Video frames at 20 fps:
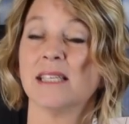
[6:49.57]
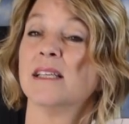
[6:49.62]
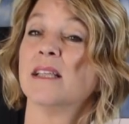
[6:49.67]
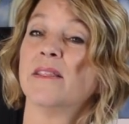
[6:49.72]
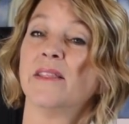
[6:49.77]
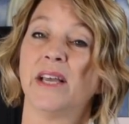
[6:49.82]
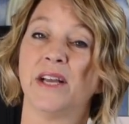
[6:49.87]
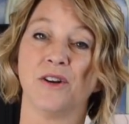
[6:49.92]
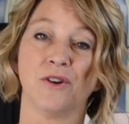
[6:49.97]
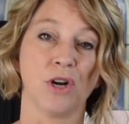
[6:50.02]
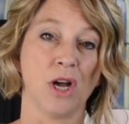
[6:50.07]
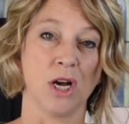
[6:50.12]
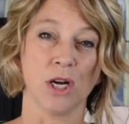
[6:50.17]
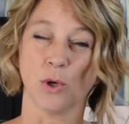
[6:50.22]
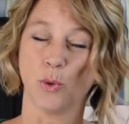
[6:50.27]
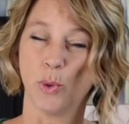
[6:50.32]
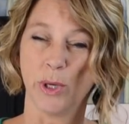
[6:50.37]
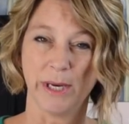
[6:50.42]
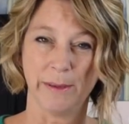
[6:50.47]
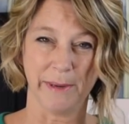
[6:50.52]
they are not
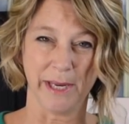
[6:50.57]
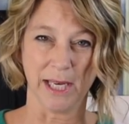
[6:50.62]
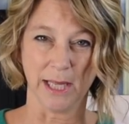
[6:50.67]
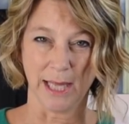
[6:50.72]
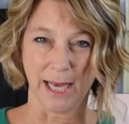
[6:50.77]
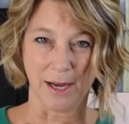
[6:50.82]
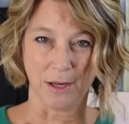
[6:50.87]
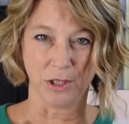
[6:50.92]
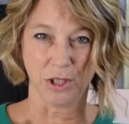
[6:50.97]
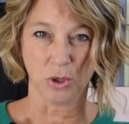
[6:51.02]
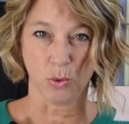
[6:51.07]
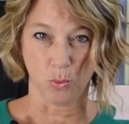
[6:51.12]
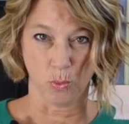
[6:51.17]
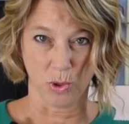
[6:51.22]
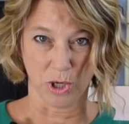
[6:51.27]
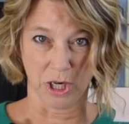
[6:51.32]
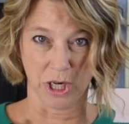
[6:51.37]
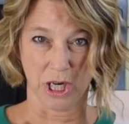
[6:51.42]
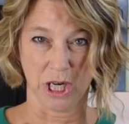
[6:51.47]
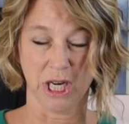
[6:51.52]
going to be allowed to
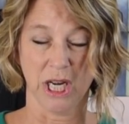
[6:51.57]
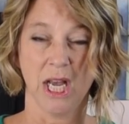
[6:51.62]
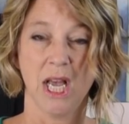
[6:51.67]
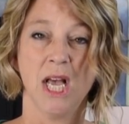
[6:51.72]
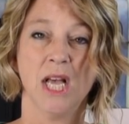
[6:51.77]
work.